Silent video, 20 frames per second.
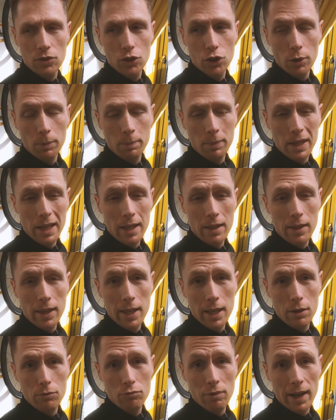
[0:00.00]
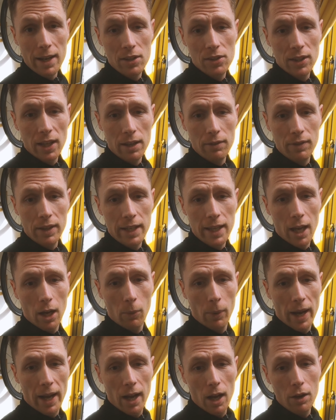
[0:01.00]
should be the race day video,
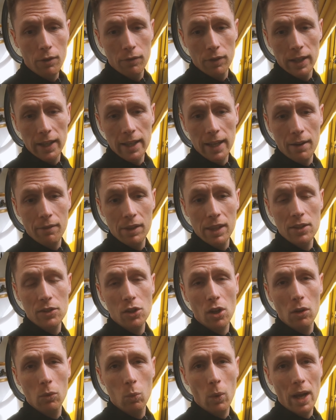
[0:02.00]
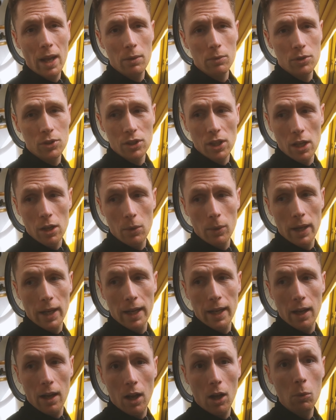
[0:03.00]
where hopefully everything's gone well,
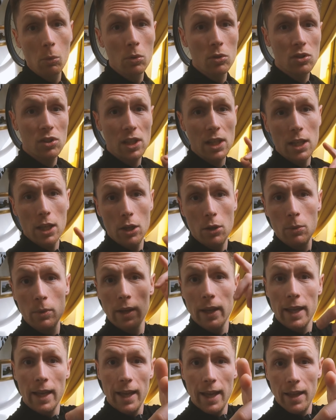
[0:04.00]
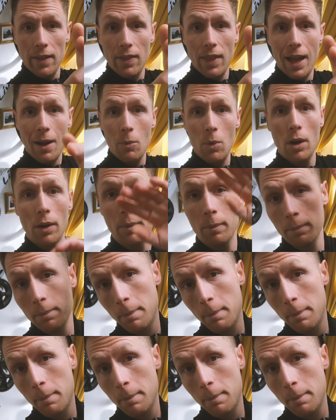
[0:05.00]
so I will see you in that one.